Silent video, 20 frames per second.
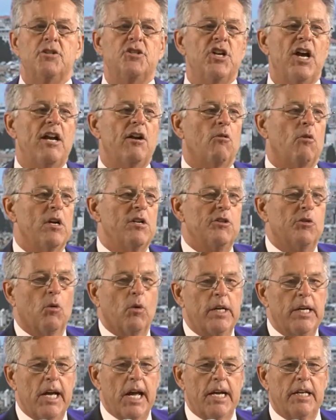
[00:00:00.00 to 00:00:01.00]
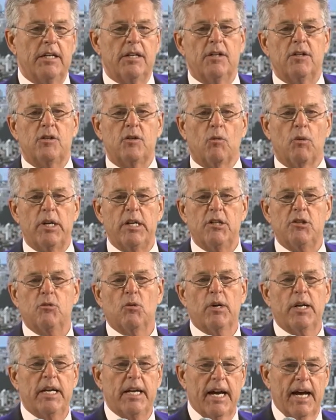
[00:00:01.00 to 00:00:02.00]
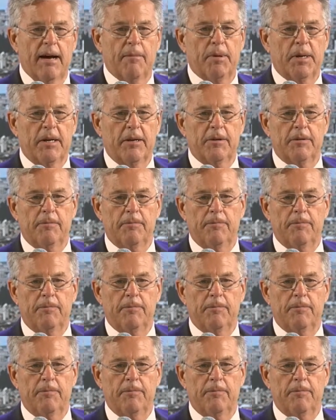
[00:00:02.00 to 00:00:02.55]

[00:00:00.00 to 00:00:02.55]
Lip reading: January 28, 2020 happened.